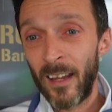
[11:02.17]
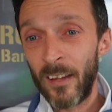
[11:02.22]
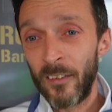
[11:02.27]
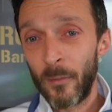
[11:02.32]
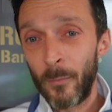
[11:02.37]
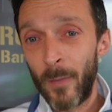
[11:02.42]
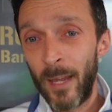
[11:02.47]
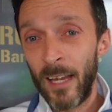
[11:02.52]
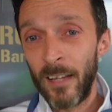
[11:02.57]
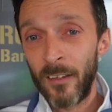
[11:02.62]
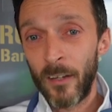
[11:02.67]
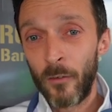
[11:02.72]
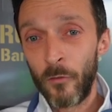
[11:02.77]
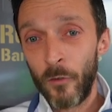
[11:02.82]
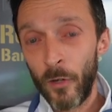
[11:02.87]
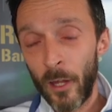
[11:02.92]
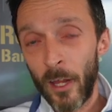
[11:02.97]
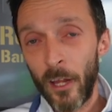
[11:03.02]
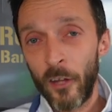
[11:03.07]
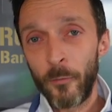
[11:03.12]
Daizen Maeda
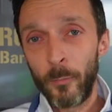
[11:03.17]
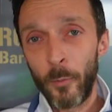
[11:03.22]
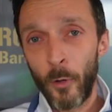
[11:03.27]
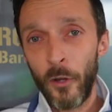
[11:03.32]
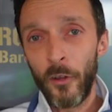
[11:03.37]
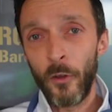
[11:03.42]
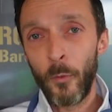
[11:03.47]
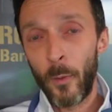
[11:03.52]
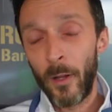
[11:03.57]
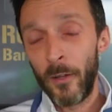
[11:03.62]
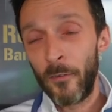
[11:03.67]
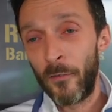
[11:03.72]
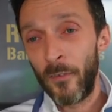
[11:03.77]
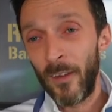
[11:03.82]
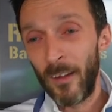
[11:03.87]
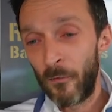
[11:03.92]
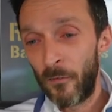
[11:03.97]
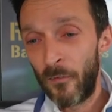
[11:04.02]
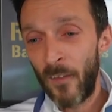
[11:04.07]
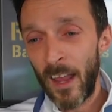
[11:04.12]
really exploit the width
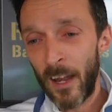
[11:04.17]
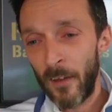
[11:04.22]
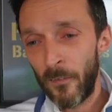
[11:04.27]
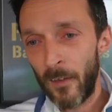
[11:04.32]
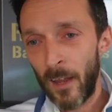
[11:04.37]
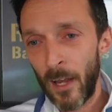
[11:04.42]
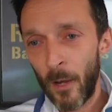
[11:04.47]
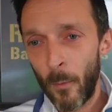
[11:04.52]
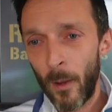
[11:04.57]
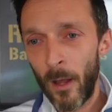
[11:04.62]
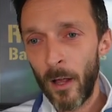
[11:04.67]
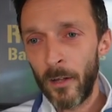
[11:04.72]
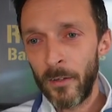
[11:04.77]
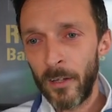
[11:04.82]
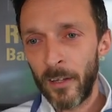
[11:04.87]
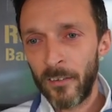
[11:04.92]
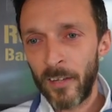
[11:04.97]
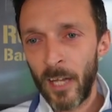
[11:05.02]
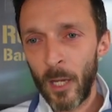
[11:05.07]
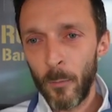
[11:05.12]
very, very well in
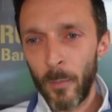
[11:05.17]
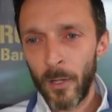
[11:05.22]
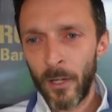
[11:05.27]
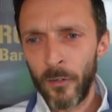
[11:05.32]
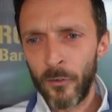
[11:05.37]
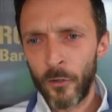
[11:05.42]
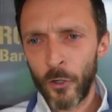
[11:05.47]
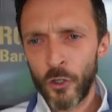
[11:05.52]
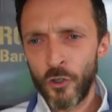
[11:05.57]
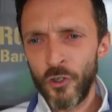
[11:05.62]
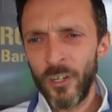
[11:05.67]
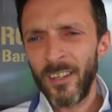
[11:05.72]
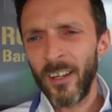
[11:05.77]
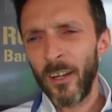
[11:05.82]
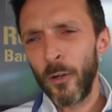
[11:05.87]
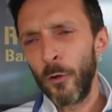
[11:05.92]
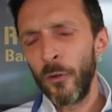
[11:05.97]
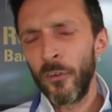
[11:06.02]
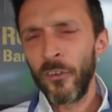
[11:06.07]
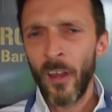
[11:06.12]
this game, because
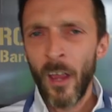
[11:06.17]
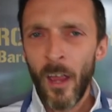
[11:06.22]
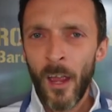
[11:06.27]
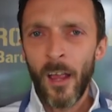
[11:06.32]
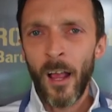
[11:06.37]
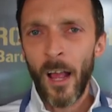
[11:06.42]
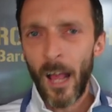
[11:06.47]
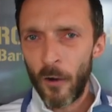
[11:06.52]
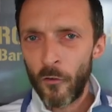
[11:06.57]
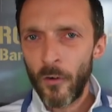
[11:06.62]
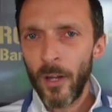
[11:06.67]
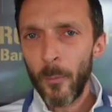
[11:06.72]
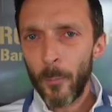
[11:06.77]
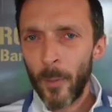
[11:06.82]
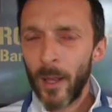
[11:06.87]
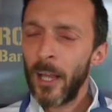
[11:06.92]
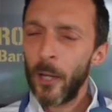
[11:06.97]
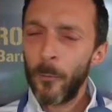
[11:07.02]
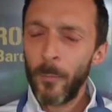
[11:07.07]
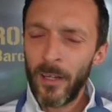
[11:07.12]
Gertruida, who's a right
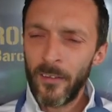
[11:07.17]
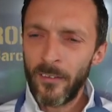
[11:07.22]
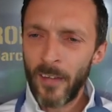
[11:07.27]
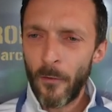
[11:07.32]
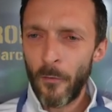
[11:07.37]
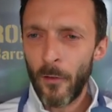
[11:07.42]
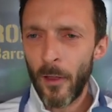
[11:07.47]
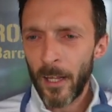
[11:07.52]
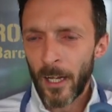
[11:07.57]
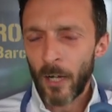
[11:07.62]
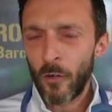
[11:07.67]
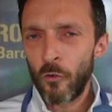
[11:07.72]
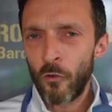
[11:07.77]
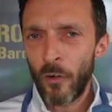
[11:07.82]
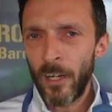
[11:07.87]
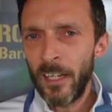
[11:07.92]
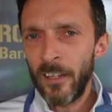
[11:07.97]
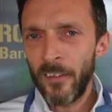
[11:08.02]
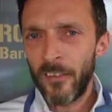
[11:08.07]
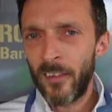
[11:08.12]
back, but he's definitely like a
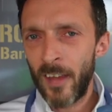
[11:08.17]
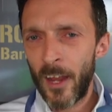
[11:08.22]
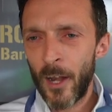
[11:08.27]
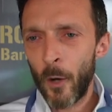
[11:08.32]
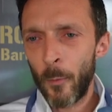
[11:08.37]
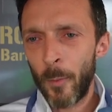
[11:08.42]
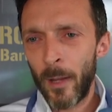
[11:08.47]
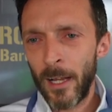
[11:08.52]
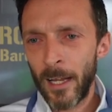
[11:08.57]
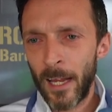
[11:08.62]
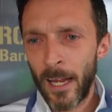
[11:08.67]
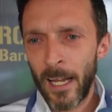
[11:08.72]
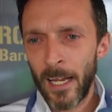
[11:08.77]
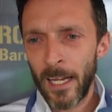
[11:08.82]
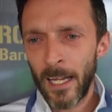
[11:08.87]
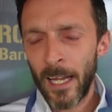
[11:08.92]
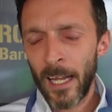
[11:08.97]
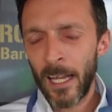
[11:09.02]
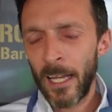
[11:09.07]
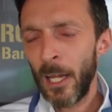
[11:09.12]
right centre back kind
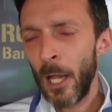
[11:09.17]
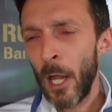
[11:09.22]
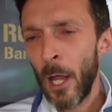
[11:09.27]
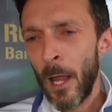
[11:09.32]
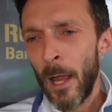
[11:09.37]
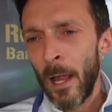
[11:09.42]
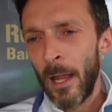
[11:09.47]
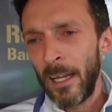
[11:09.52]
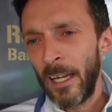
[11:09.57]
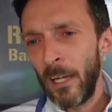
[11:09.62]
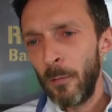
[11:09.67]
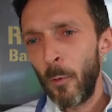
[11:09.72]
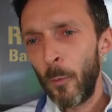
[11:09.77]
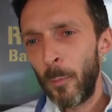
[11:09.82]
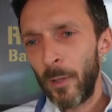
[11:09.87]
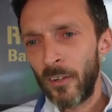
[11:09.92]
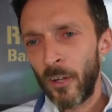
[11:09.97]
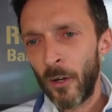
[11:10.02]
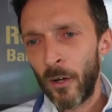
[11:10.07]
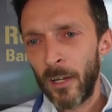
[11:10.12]
of guy, he will
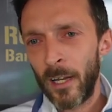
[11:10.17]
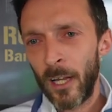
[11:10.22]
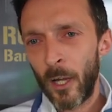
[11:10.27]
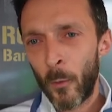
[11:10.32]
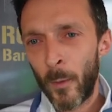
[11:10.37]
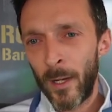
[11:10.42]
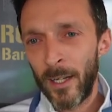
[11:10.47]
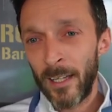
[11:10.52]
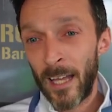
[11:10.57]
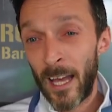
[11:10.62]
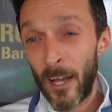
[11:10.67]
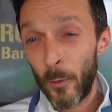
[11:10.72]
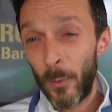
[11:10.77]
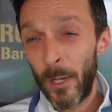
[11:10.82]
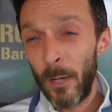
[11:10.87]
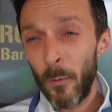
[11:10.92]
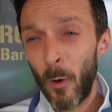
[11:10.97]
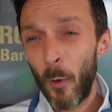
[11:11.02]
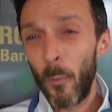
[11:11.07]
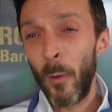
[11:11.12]
be tucking in quite narrow.
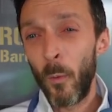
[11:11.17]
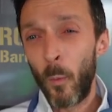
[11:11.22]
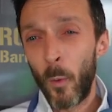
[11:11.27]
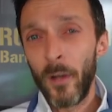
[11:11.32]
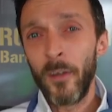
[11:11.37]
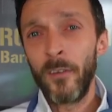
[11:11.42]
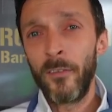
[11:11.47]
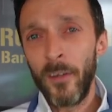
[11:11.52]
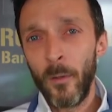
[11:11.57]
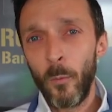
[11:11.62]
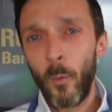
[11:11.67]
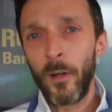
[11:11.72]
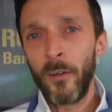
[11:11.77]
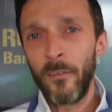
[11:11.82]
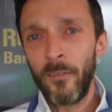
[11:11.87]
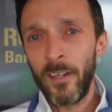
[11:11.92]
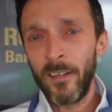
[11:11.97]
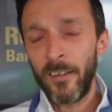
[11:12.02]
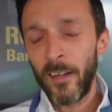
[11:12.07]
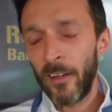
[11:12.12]
He will be
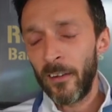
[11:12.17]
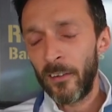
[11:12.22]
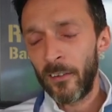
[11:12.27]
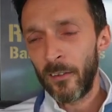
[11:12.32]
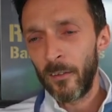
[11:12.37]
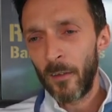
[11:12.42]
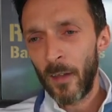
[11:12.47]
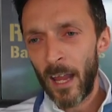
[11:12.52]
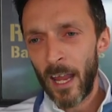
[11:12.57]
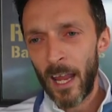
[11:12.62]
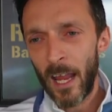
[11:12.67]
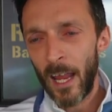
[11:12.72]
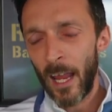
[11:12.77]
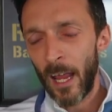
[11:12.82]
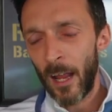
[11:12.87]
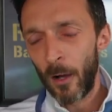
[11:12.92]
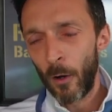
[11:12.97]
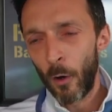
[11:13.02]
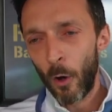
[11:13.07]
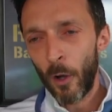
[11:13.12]
1v1v Dyson
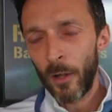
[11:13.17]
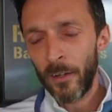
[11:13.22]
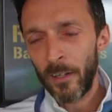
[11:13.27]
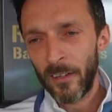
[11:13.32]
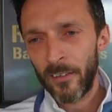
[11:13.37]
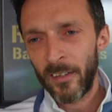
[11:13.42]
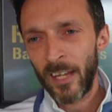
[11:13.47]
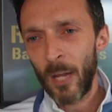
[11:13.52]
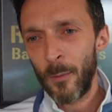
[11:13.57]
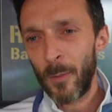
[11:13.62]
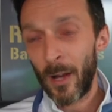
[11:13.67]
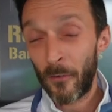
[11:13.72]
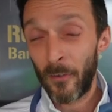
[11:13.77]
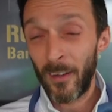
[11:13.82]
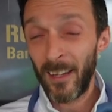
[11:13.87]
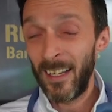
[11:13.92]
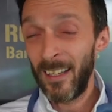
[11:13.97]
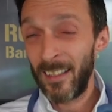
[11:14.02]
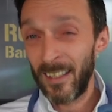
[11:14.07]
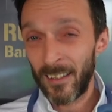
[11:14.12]
a lot in this game, and I
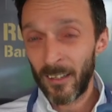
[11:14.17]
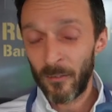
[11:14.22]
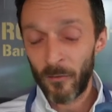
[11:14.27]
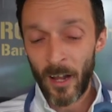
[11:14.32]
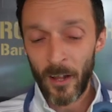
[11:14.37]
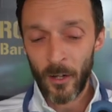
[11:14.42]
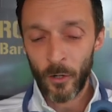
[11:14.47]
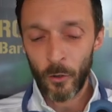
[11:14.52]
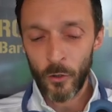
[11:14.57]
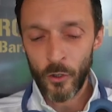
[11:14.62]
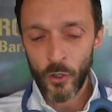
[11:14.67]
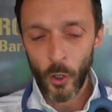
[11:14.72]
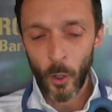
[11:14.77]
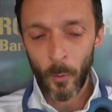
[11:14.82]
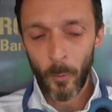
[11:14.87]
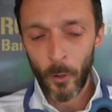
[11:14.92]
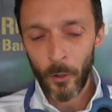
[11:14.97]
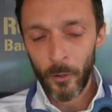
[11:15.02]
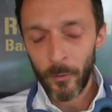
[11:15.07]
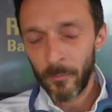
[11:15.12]
think he did a rather good
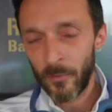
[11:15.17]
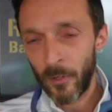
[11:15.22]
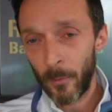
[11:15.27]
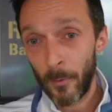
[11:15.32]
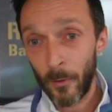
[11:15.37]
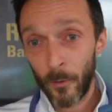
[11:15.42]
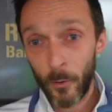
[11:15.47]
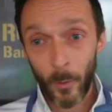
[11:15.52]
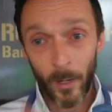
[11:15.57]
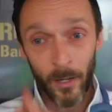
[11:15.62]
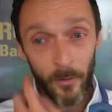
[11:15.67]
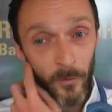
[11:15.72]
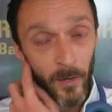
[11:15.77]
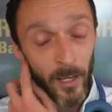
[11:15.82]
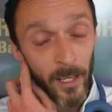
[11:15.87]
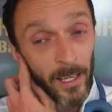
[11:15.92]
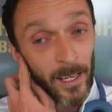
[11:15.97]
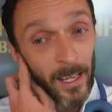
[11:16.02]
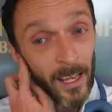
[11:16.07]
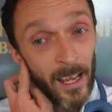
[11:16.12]
job on him, to be quite
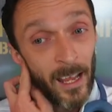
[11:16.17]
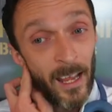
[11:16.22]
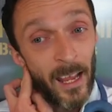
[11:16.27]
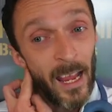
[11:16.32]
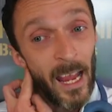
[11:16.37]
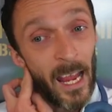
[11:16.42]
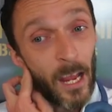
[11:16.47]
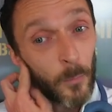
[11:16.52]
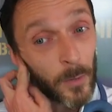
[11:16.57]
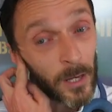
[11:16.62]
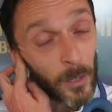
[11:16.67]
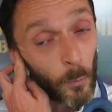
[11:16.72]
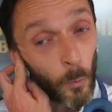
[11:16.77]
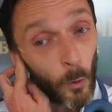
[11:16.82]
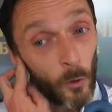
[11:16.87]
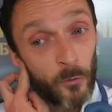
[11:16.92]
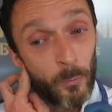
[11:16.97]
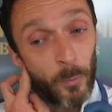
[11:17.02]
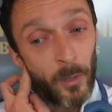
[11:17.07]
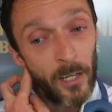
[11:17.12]
frank, when he
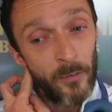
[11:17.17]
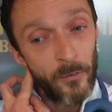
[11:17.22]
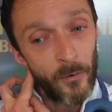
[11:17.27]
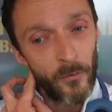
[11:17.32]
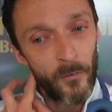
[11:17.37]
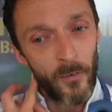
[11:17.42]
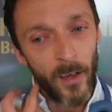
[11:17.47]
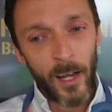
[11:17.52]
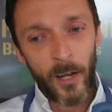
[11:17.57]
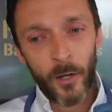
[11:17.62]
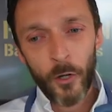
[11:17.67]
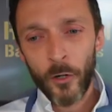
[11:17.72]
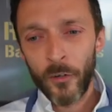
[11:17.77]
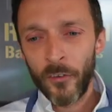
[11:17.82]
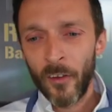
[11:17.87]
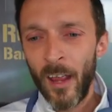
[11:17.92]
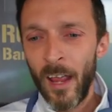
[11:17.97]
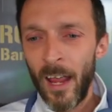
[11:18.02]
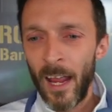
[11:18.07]
was playing for Feyenoord.